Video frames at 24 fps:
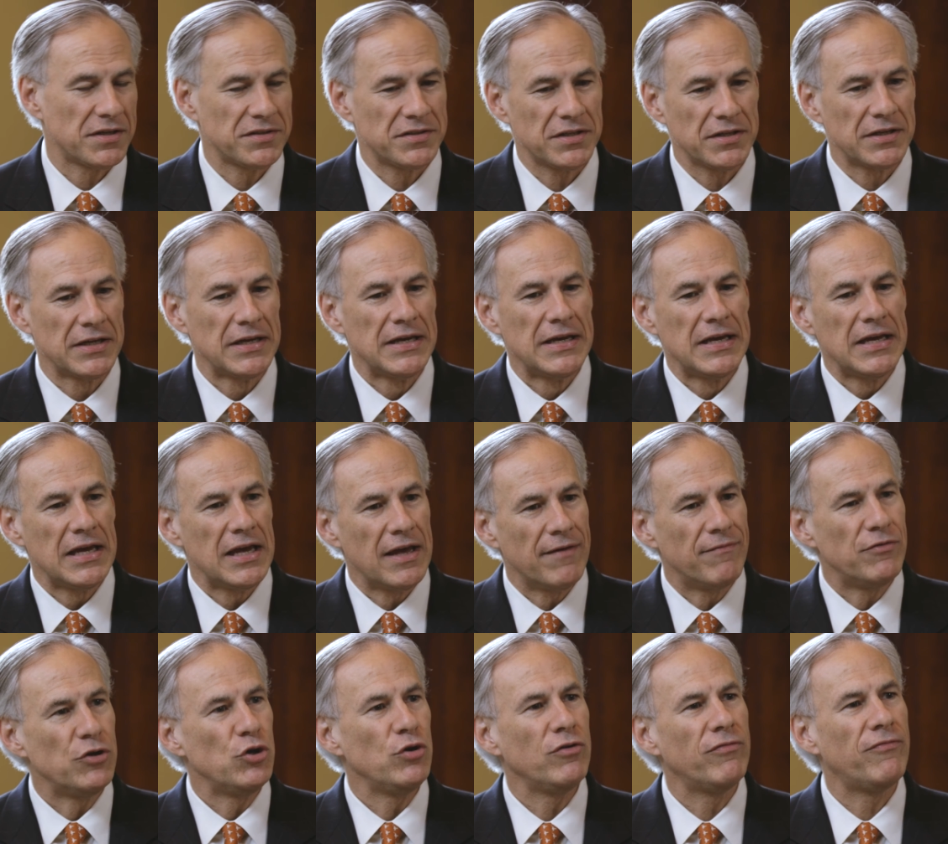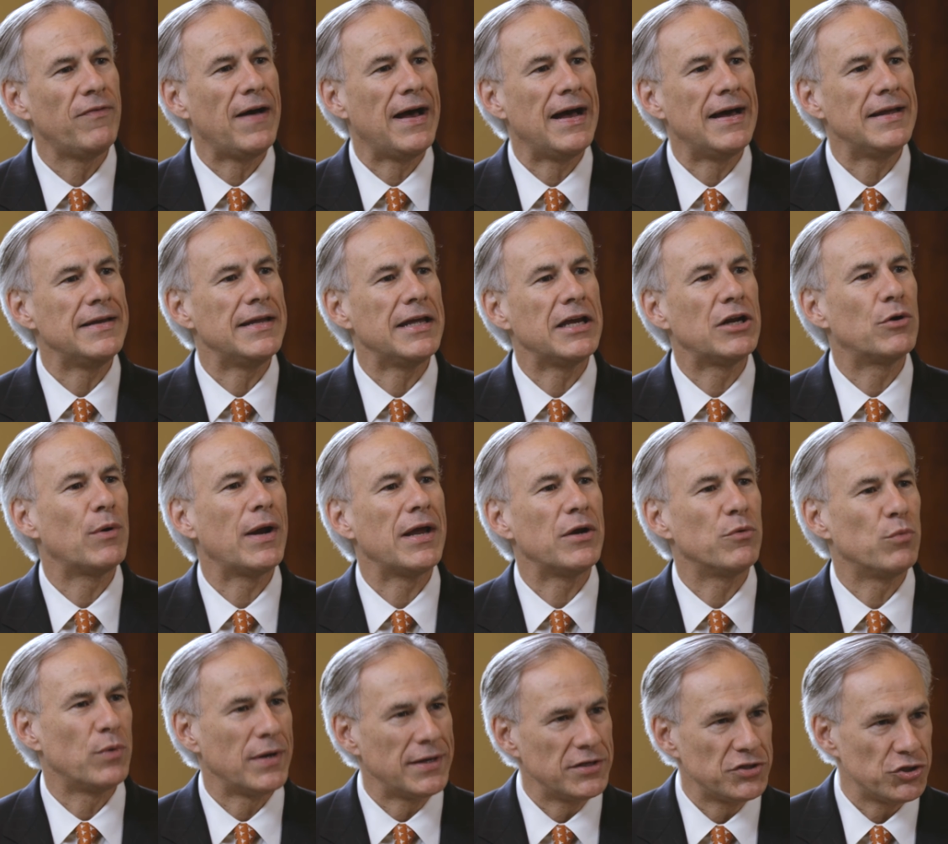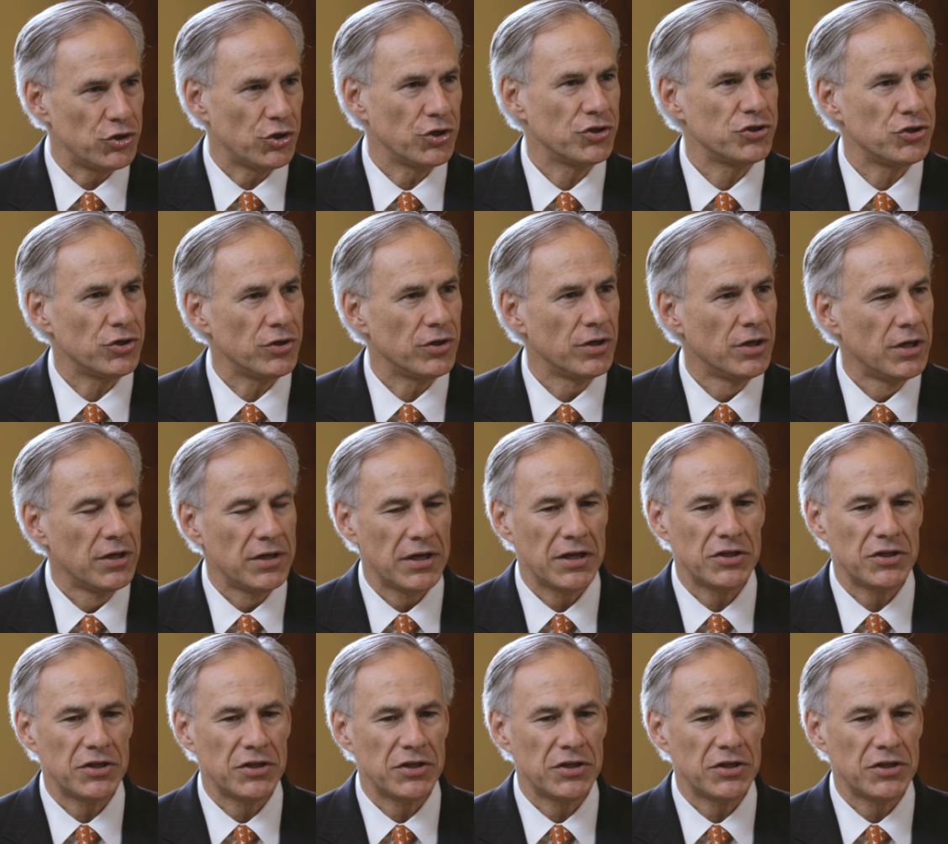I said, if you find a great researcher